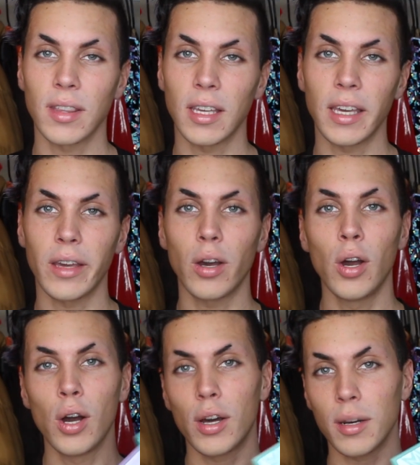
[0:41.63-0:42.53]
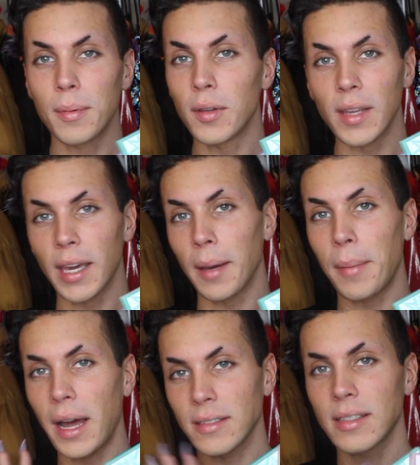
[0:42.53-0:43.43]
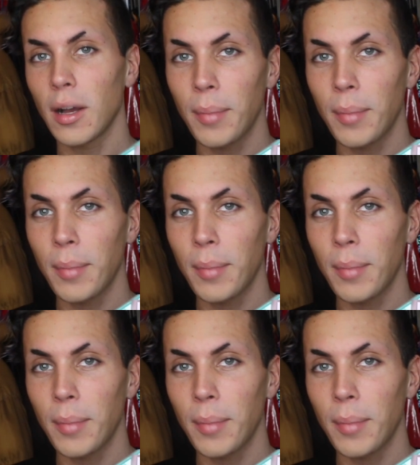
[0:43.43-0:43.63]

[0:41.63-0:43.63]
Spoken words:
the Huda Beauty Pastel